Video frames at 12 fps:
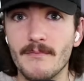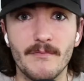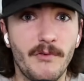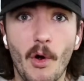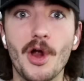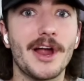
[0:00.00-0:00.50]

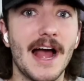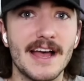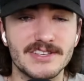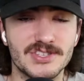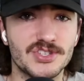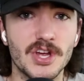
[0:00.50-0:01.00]
4
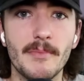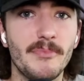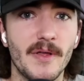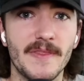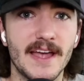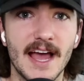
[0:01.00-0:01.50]
guys
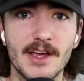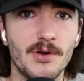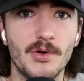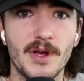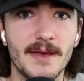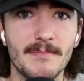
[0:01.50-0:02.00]
jump on the guy
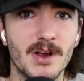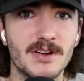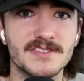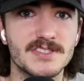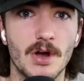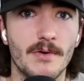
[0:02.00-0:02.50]
who hit
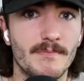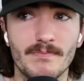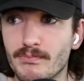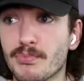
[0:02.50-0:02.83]
Mark Stone.